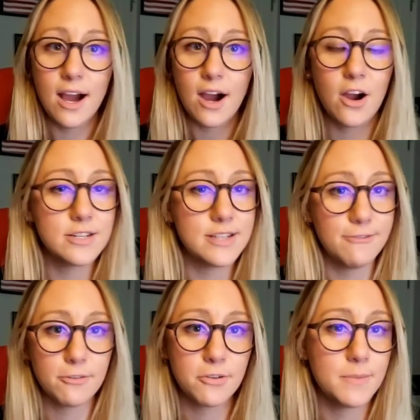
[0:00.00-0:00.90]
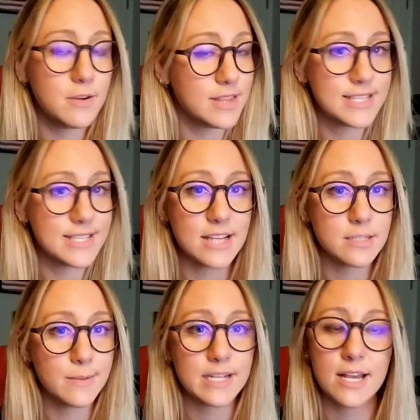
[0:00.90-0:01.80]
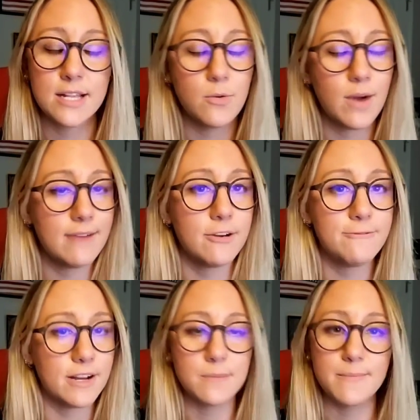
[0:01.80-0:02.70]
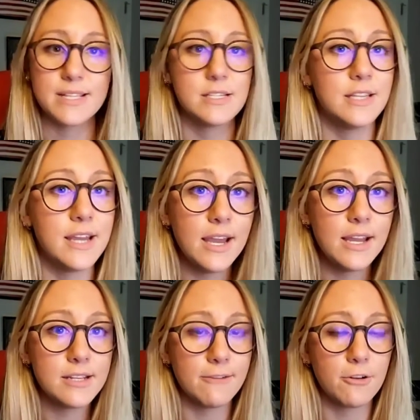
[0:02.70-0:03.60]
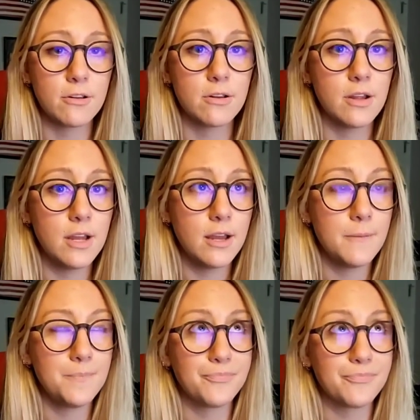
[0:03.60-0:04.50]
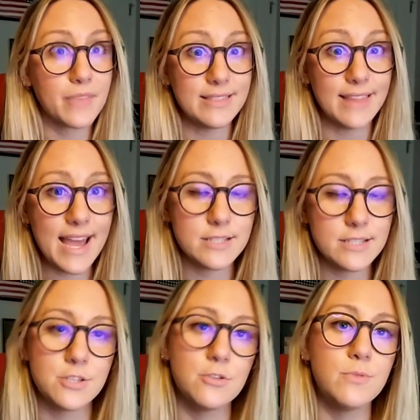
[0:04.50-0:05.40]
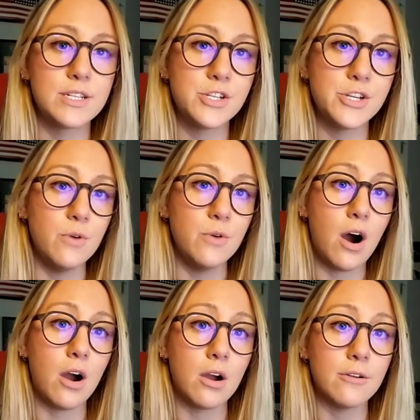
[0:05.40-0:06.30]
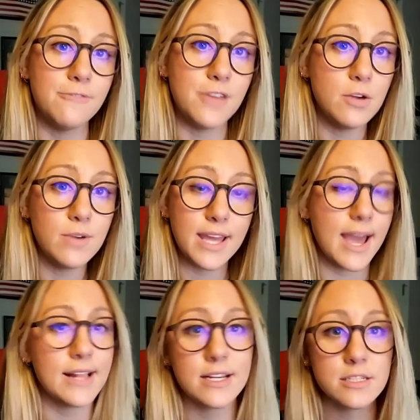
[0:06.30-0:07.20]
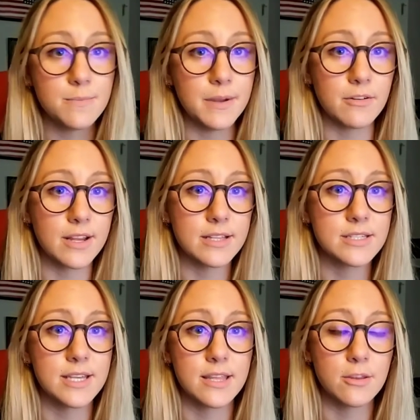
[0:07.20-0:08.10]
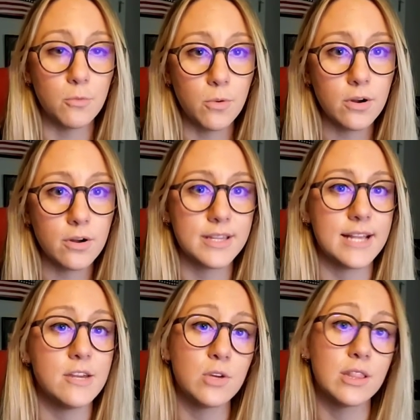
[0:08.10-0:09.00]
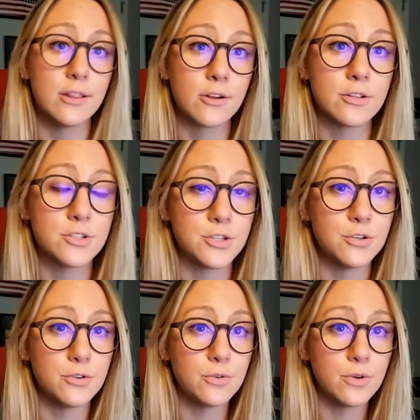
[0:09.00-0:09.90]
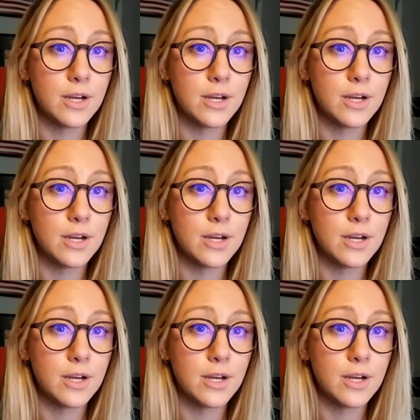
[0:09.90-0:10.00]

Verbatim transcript: are different from you in this aspect, and you have a fundamentally different lens through which you are viewing and experiencing the world, and you can learn to